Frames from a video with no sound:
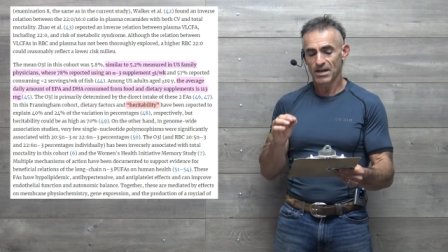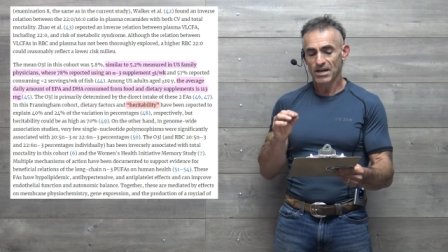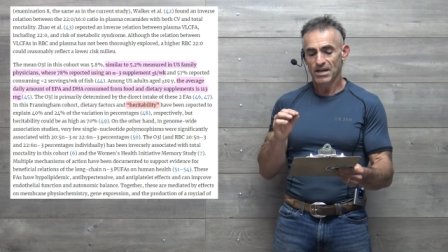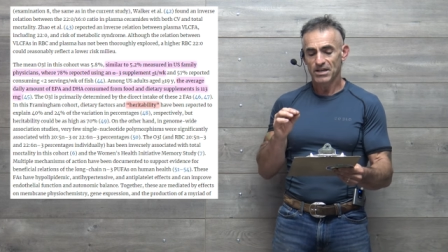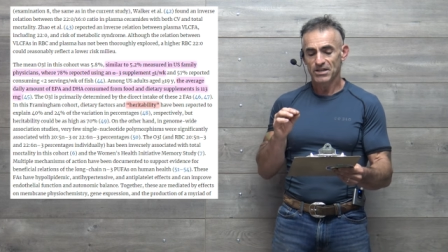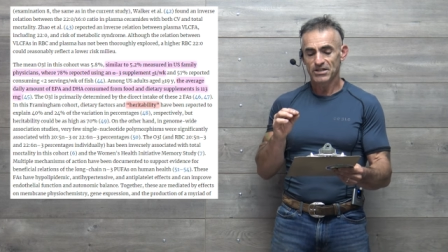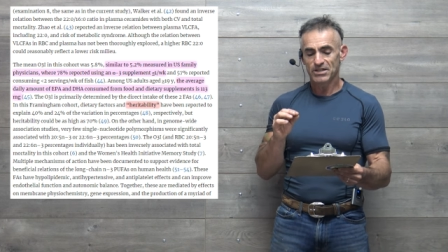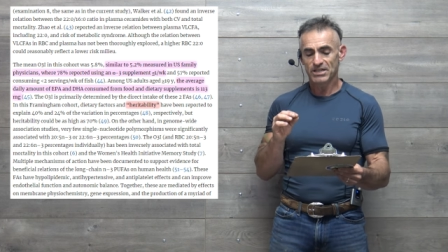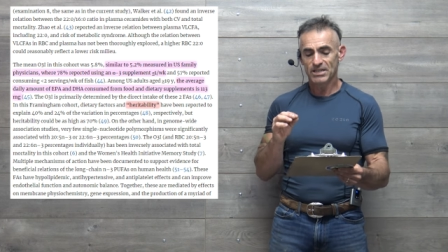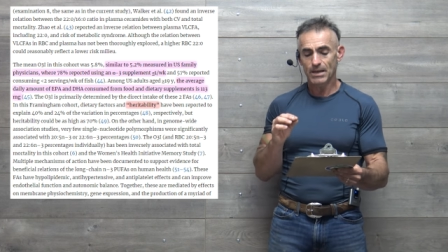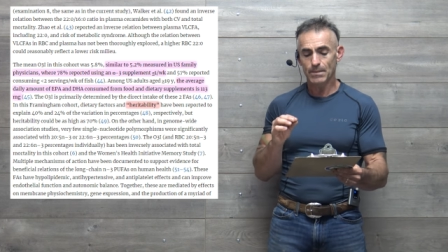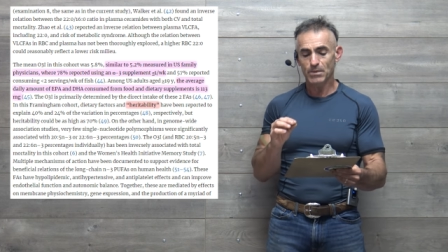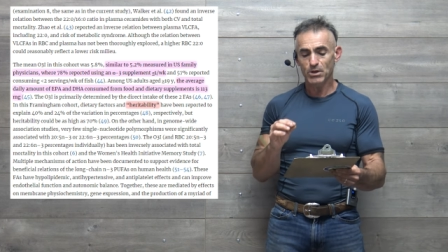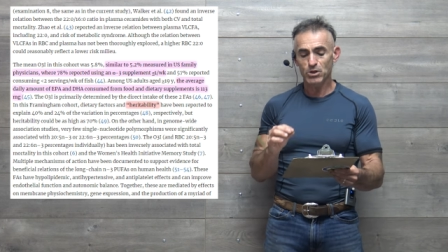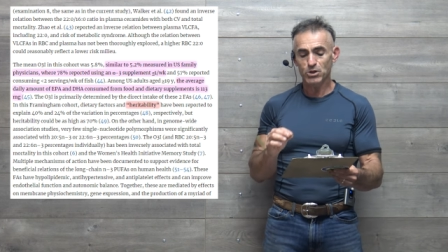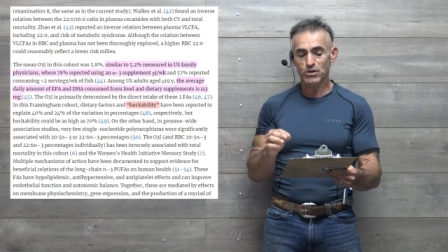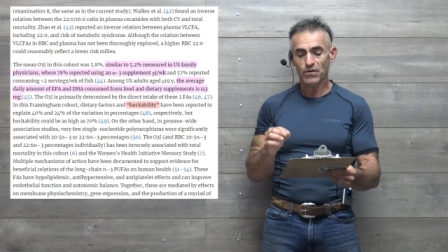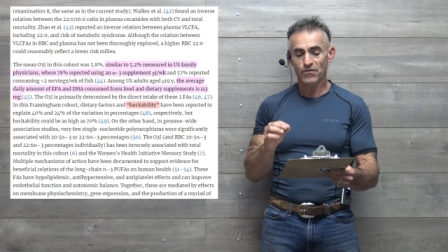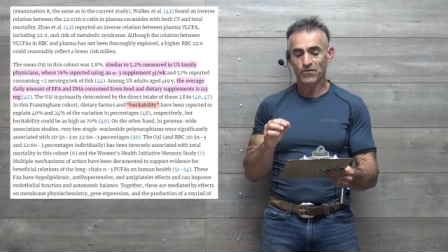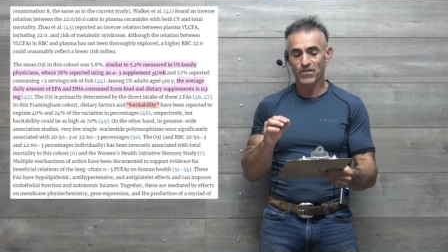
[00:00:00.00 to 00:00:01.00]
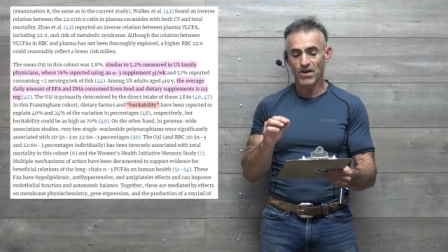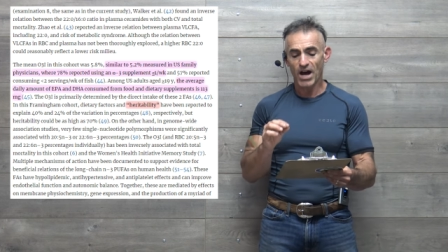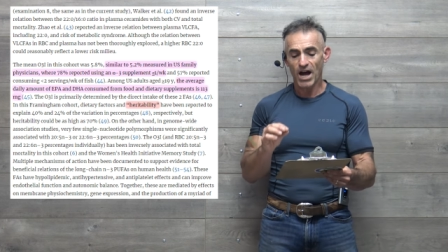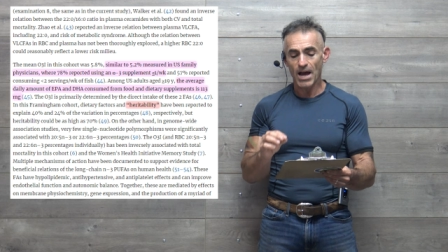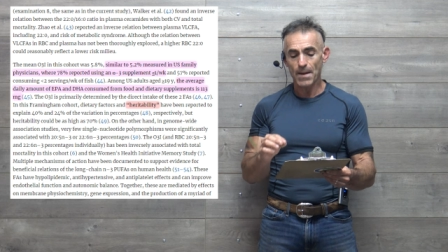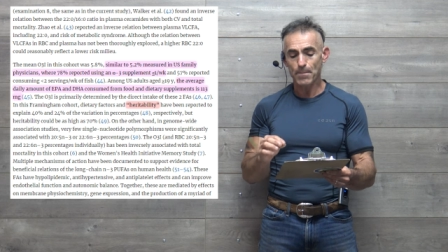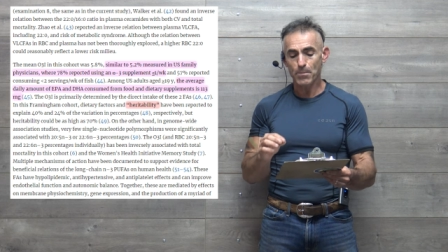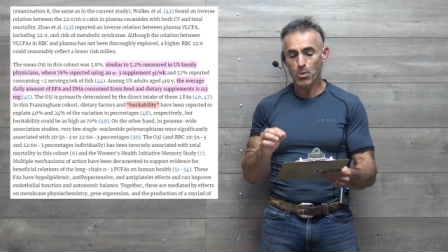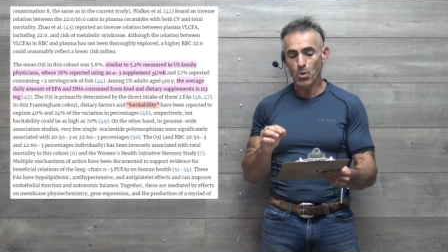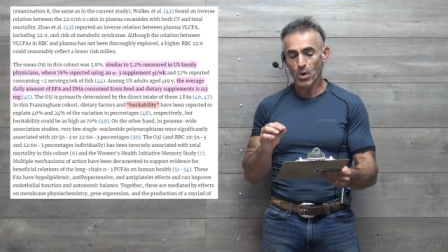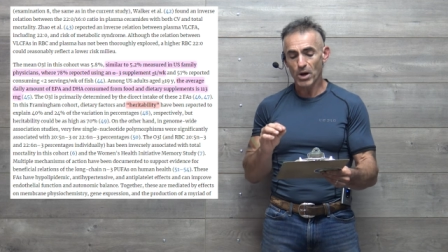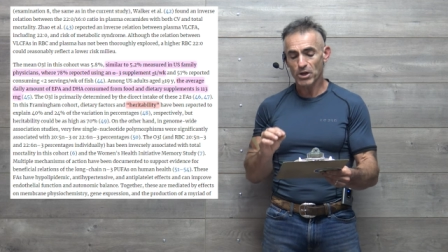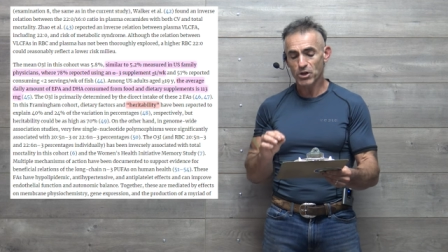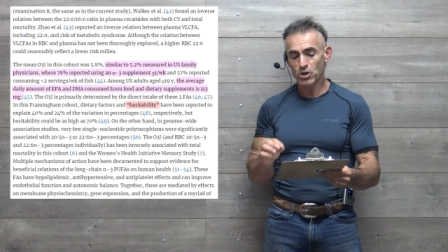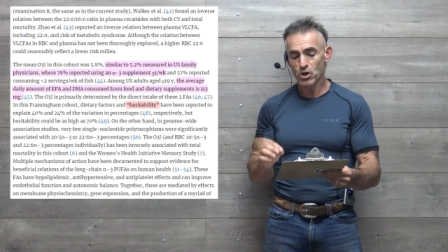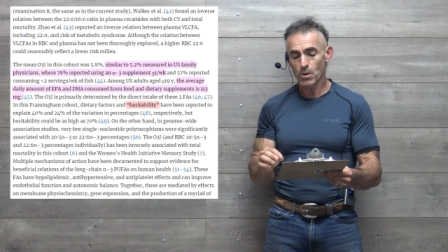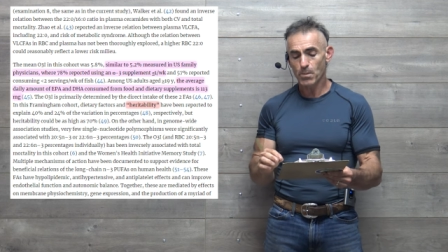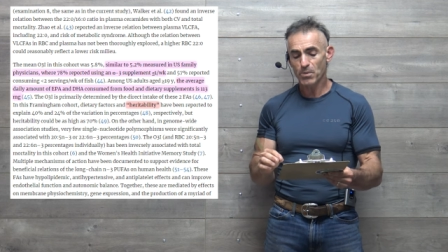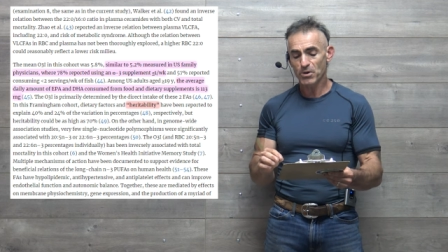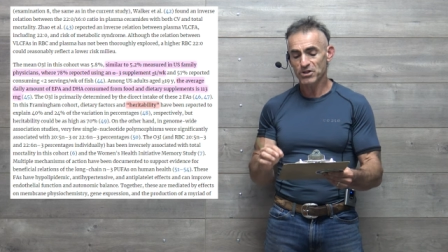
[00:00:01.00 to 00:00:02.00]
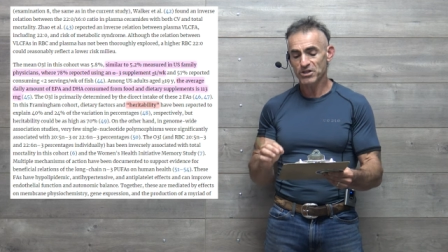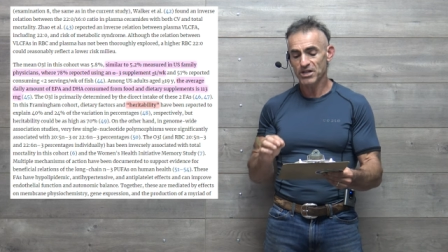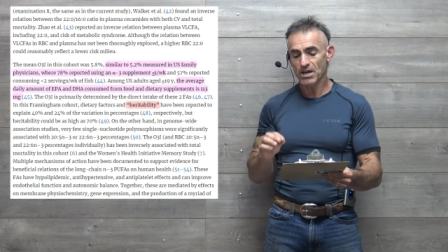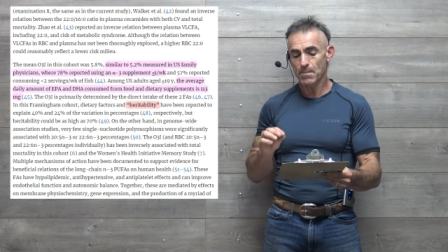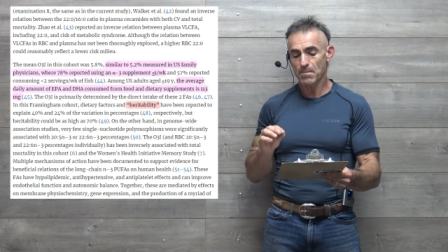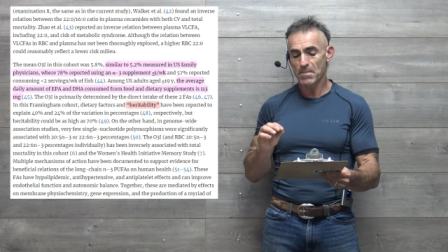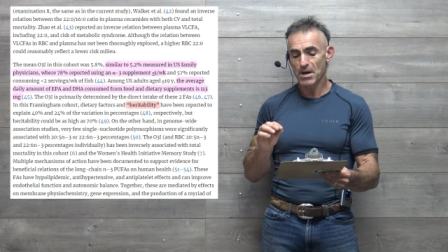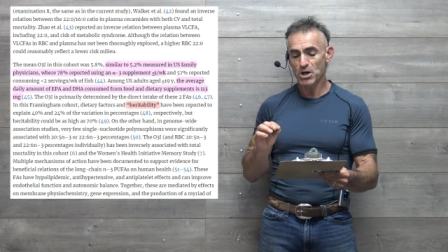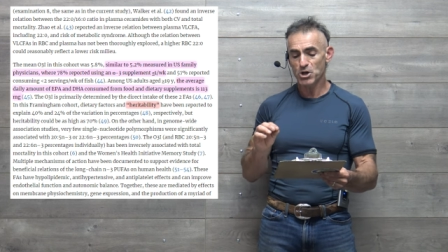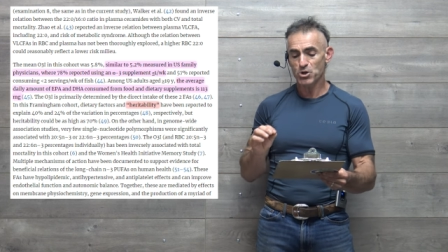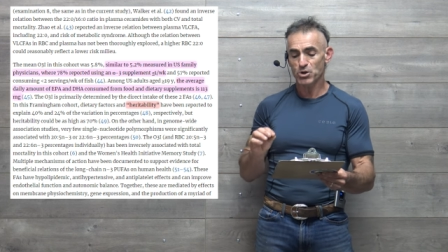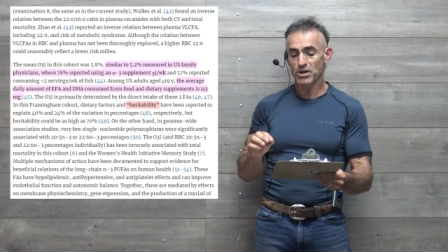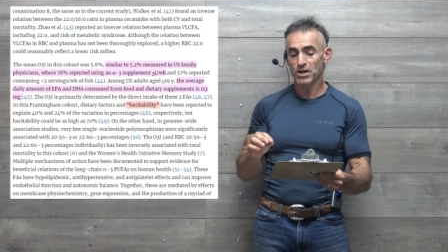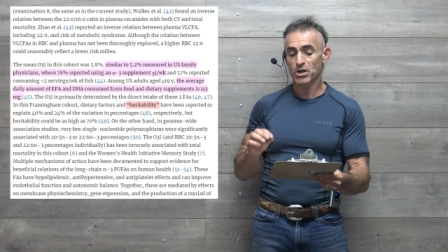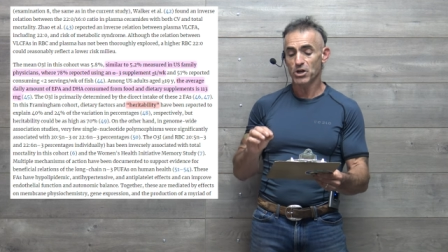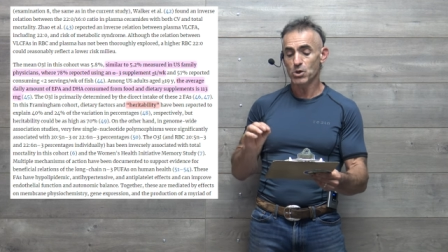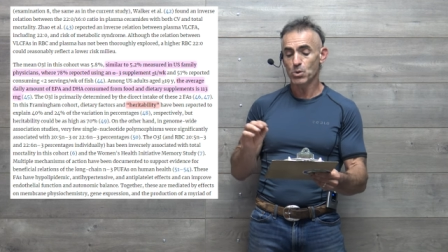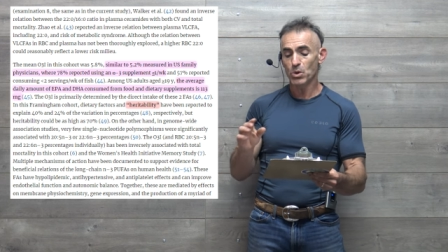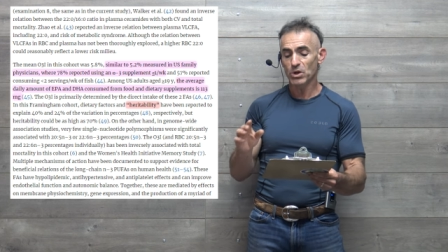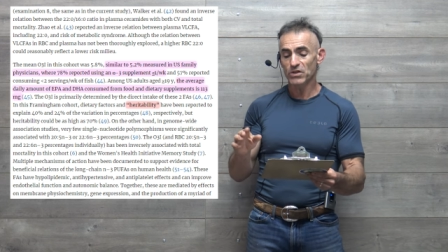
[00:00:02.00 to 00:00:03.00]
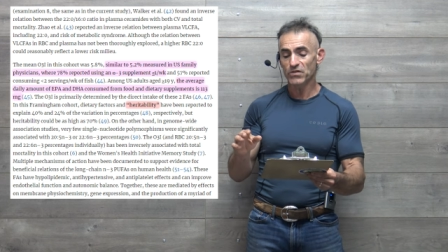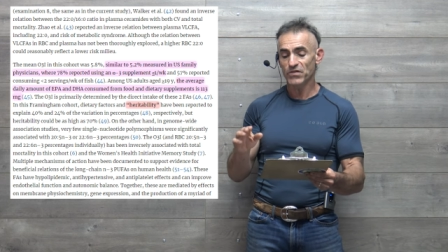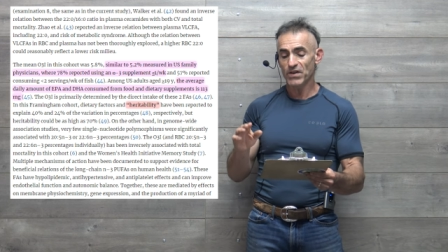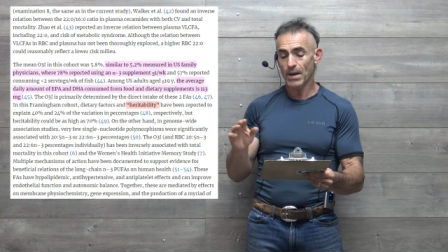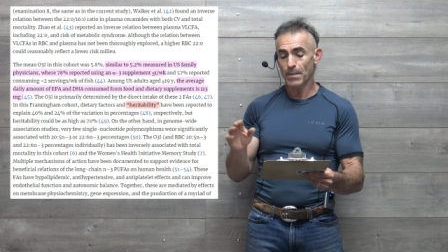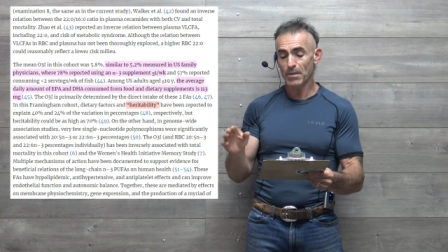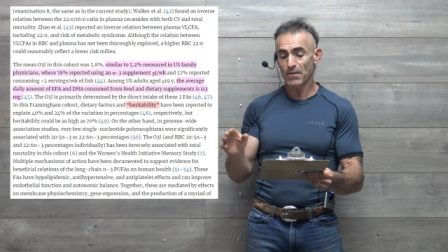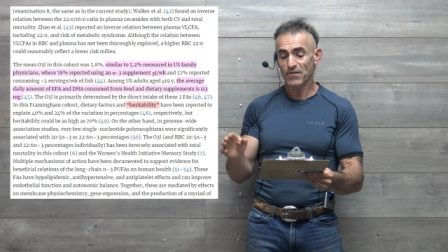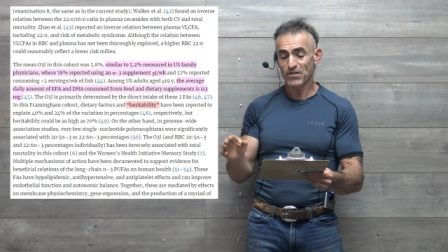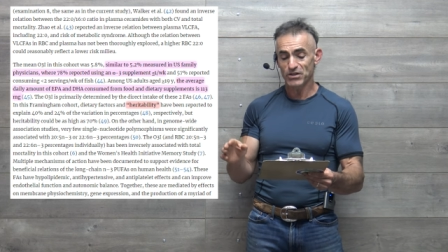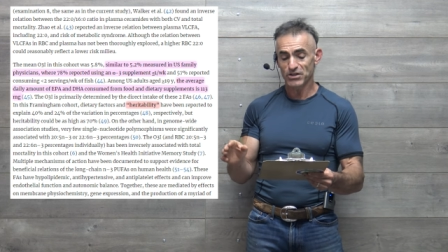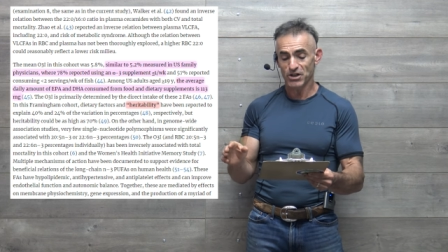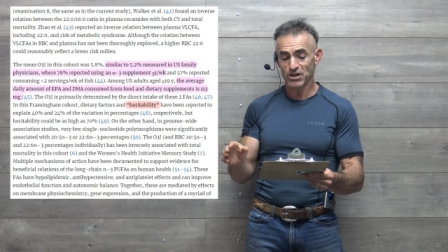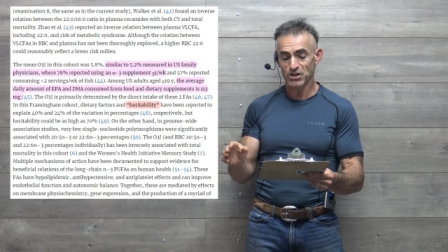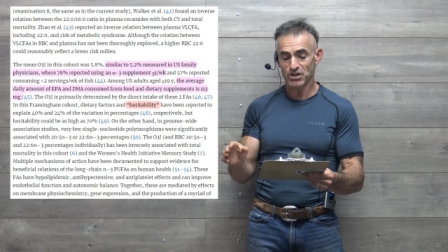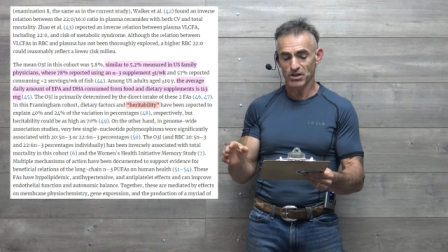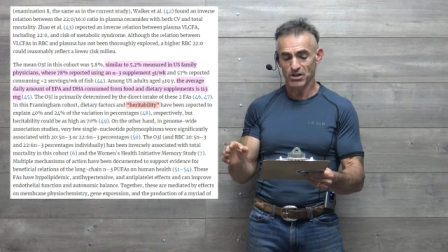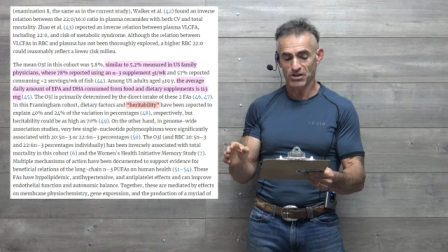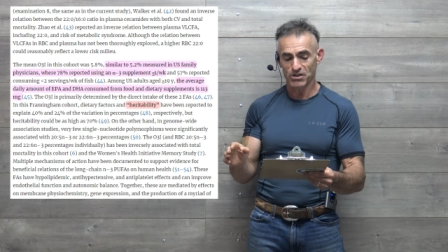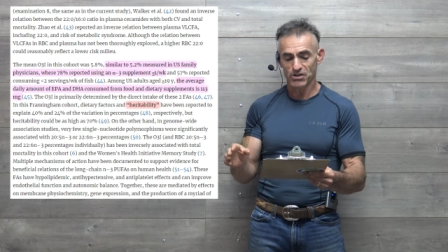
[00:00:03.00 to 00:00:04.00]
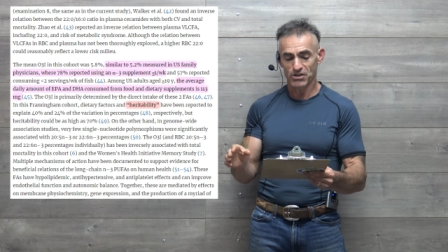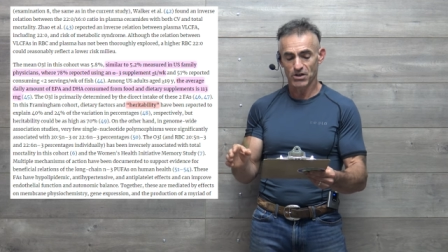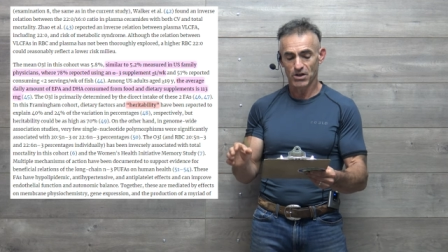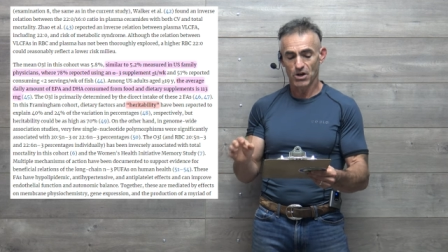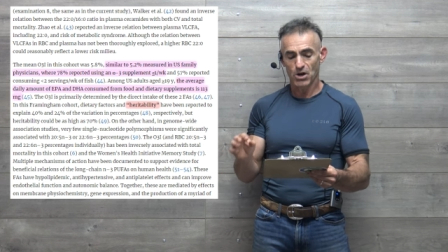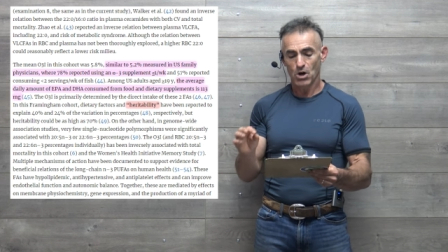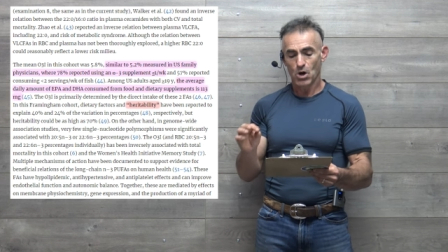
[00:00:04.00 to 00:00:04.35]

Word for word: similar to 5.2% measured in US family physicians,